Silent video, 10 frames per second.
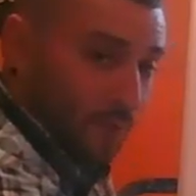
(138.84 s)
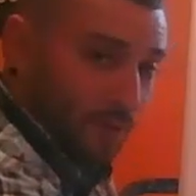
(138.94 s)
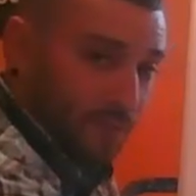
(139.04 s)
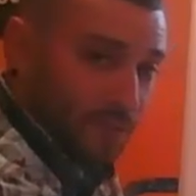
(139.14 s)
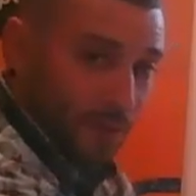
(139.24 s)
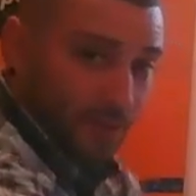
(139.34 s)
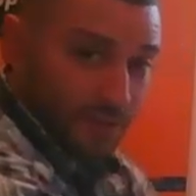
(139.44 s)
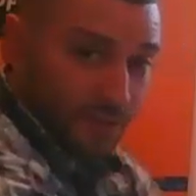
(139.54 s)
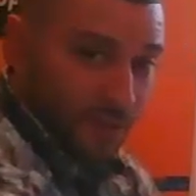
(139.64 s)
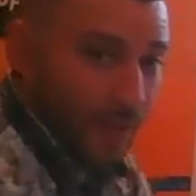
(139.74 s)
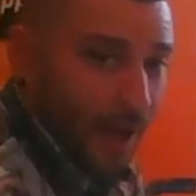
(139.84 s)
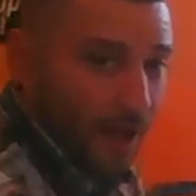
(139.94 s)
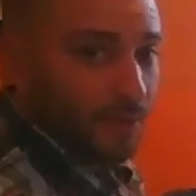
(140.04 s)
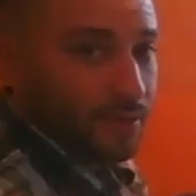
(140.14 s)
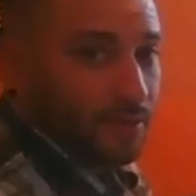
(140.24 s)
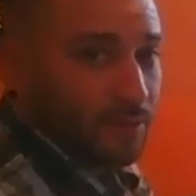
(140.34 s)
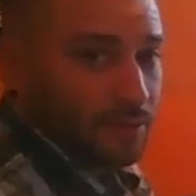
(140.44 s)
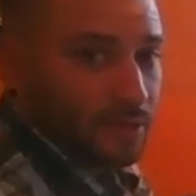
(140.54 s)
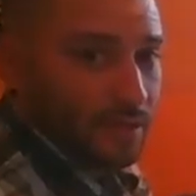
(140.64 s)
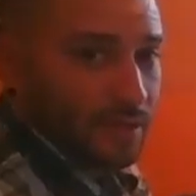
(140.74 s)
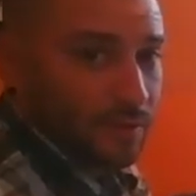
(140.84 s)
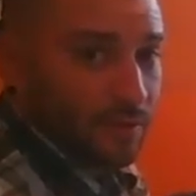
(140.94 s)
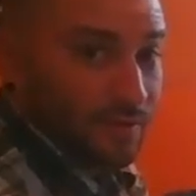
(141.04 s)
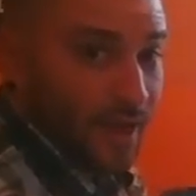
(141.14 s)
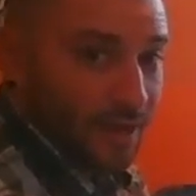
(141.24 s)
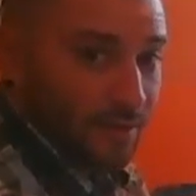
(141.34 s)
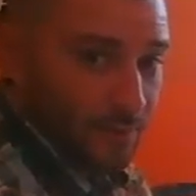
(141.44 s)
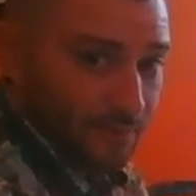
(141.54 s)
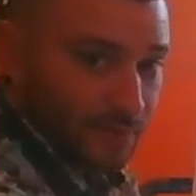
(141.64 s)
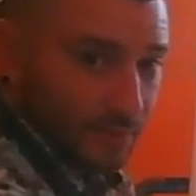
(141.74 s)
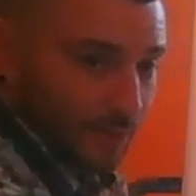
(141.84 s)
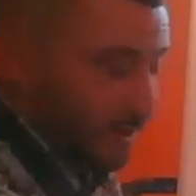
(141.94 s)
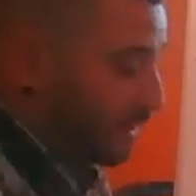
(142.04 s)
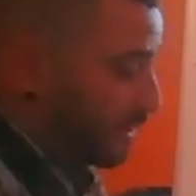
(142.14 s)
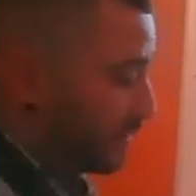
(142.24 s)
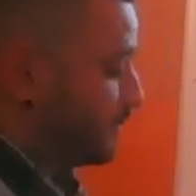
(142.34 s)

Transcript: perfect square is going to come out. We keep the non-perfect square in,